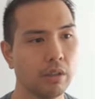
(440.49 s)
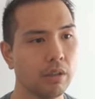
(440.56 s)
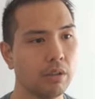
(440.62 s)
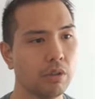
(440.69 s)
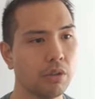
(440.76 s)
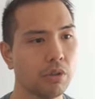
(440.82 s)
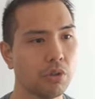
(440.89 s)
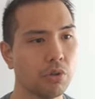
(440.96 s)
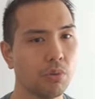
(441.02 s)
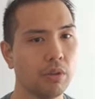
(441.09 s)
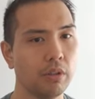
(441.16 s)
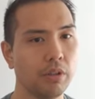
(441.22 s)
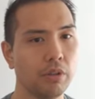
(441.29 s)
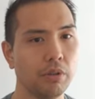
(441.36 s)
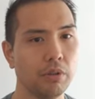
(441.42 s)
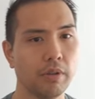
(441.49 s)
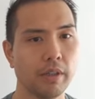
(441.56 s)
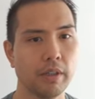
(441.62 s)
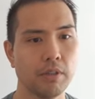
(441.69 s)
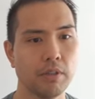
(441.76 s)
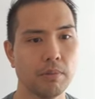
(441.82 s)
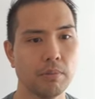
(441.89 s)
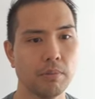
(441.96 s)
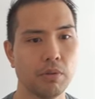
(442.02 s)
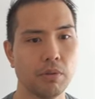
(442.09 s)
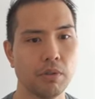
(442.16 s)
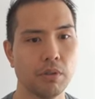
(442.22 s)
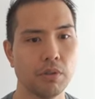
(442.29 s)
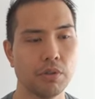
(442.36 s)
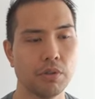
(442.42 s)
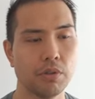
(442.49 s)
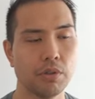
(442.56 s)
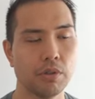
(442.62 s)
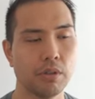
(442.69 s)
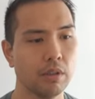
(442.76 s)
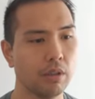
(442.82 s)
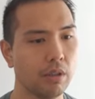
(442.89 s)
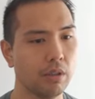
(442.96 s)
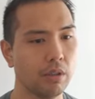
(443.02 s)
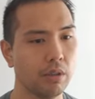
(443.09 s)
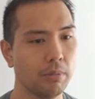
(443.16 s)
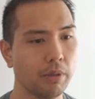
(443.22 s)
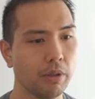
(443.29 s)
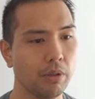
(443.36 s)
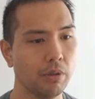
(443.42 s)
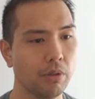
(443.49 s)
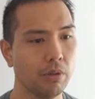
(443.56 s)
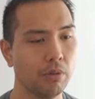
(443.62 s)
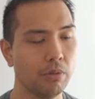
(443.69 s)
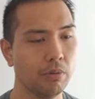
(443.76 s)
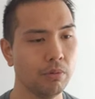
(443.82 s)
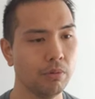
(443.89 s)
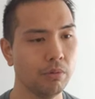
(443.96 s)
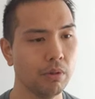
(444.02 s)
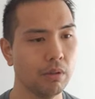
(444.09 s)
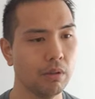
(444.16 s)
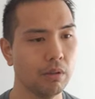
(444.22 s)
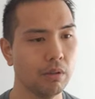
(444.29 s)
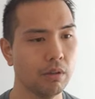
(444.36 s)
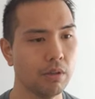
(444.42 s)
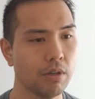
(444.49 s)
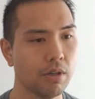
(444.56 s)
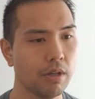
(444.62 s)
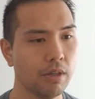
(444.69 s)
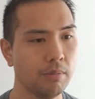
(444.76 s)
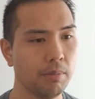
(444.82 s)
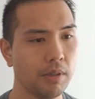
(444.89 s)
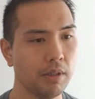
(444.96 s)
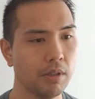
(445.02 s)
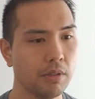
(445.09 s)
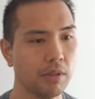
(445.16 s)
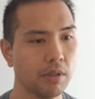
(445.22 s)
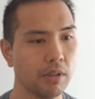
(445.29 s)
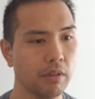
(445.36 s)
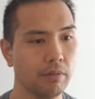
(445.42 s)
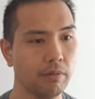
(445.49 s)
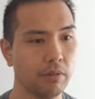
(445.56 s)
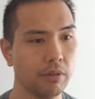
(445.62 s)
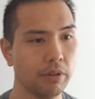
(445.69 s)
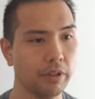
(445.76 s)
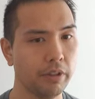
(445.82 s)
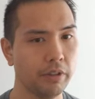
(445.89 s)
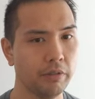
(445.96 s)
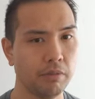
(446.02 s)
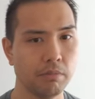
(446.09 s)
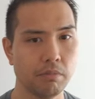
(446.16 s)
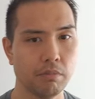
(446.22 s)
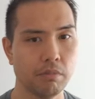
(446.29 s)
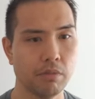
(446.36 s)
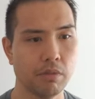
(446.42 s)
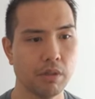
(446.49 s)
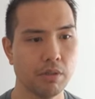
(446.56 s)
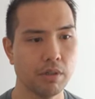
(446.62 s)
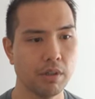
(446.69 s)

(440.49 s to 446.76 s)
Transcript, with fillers: just want to let you know, guys, I'm doing this uh, on my own time because I love learning this uh,